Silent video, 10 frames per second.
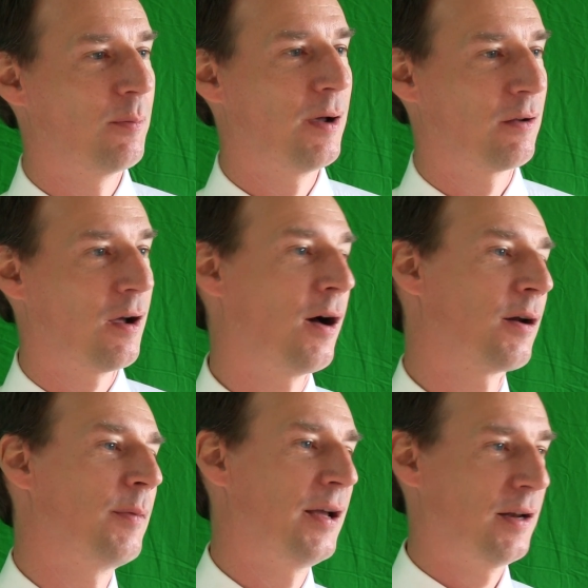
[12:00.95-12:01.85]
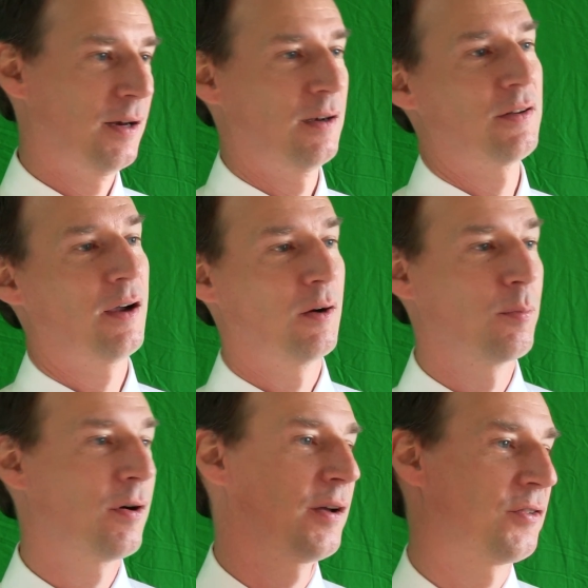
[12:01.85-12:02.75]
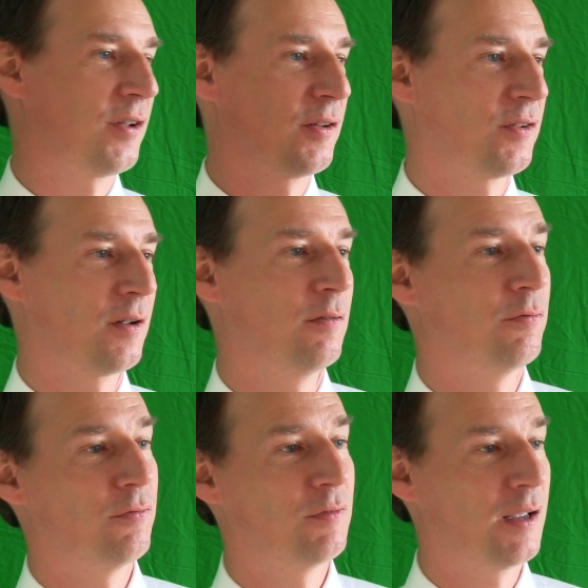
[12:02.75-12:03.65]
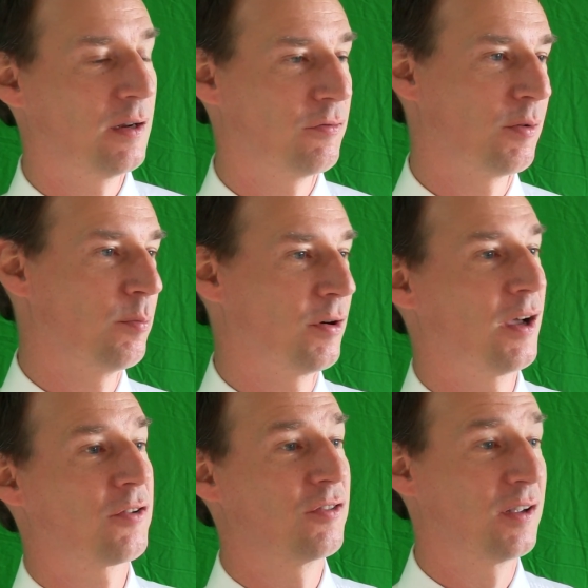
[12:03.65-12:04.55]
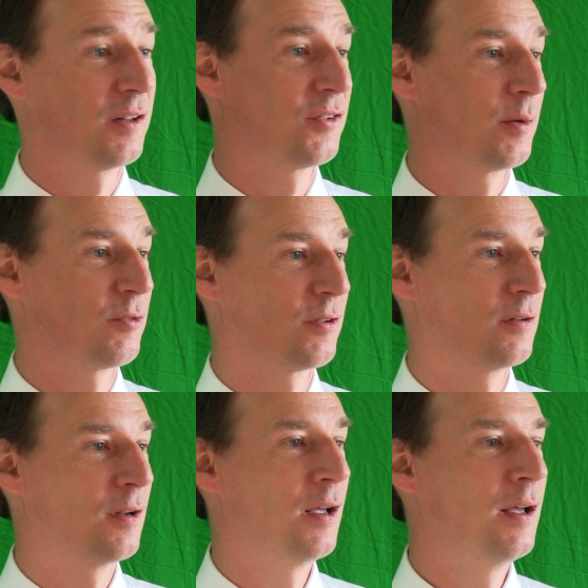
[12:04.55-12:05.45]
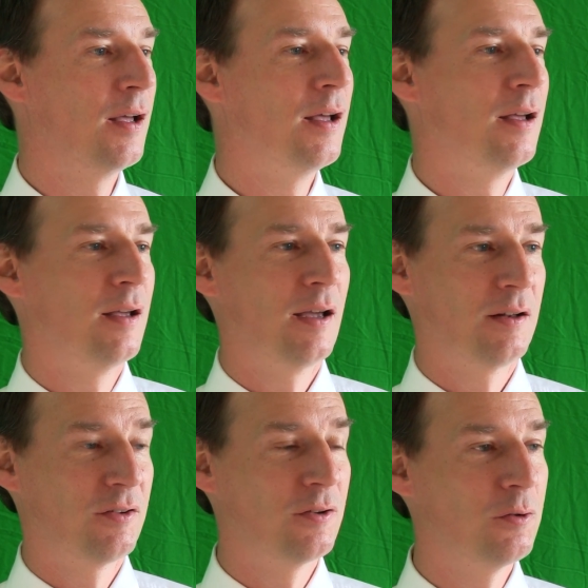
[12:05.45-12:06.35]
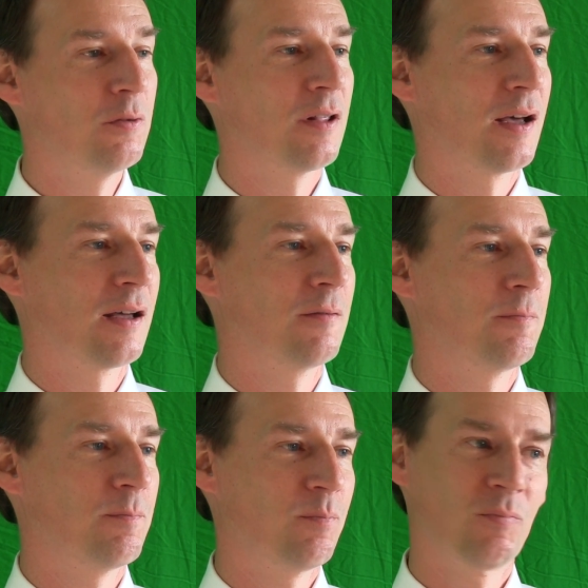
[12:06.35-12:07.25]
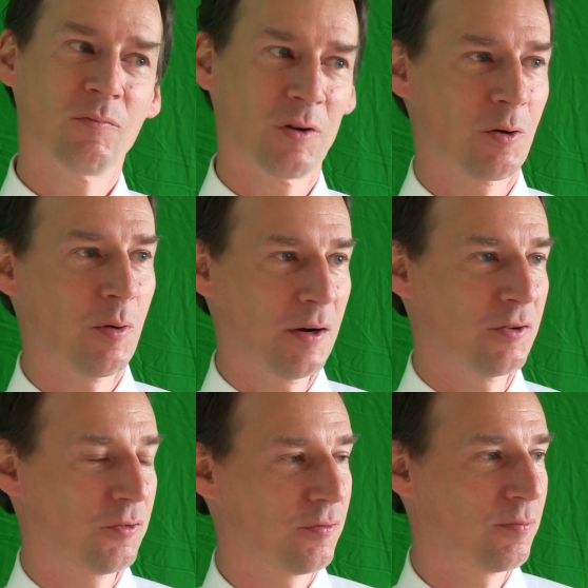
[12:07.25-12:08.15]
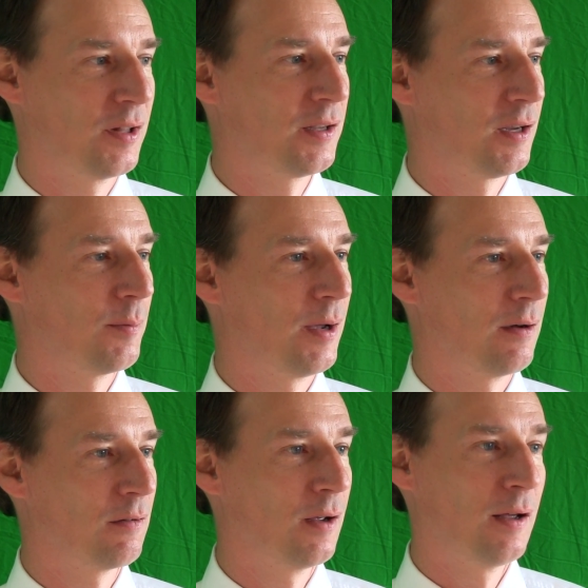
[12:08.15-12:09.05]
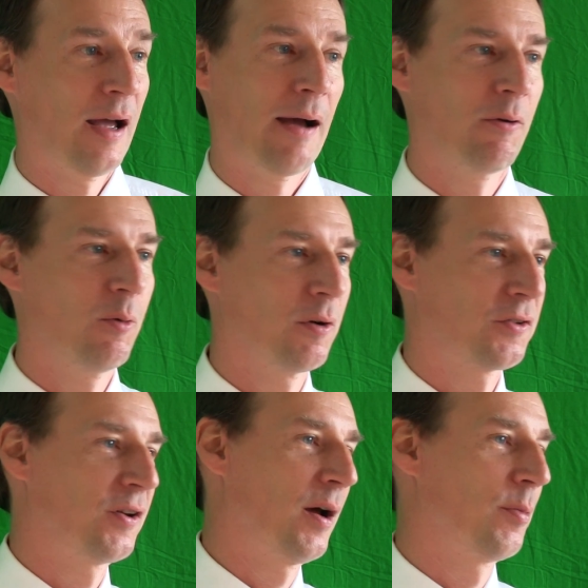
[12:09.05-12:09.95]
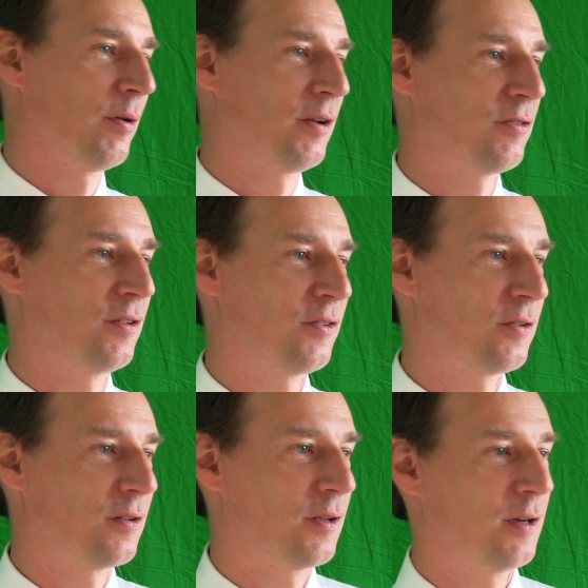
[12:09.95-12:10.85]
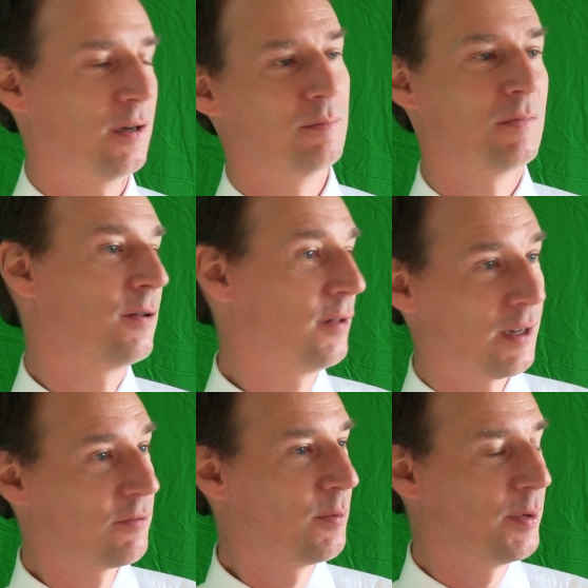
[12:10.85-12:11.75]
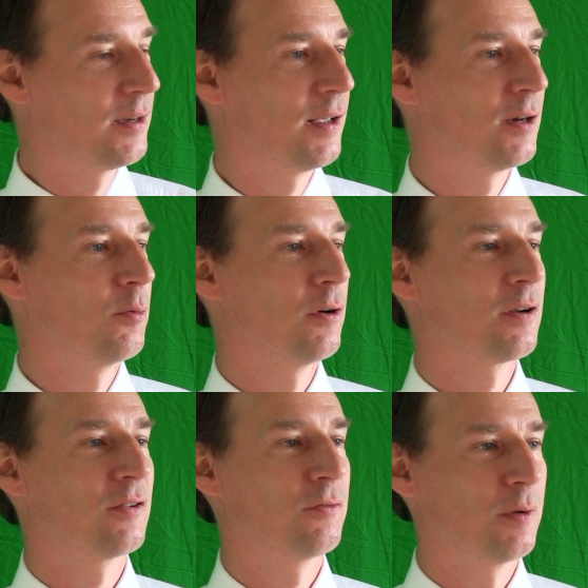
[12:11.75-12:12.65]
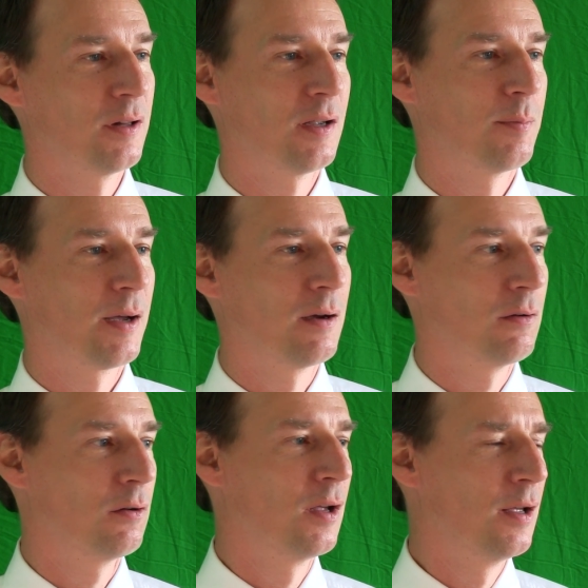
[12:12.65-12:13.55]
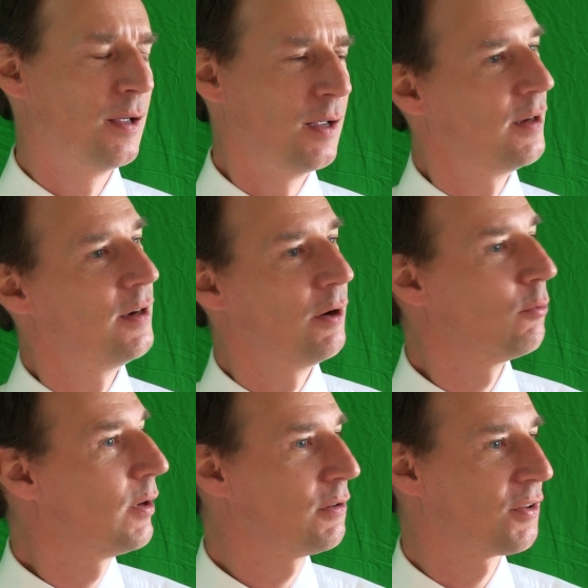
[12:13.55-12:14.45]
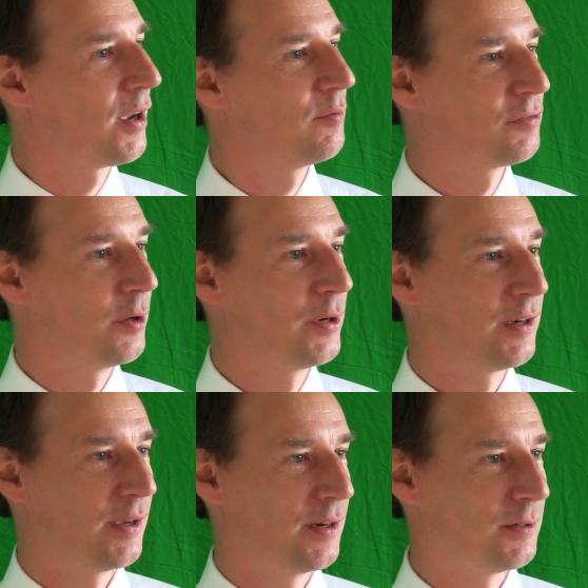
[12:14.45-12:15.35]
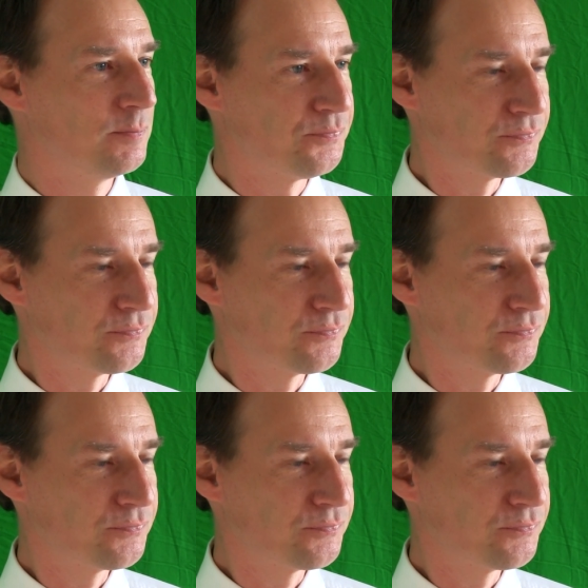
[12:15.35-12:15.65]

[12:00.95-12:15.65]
about automate an entire process of data from production to consumption. And to do that requires thinking about how it works in operations. A lot of the big data work is really about near real-time flowing data,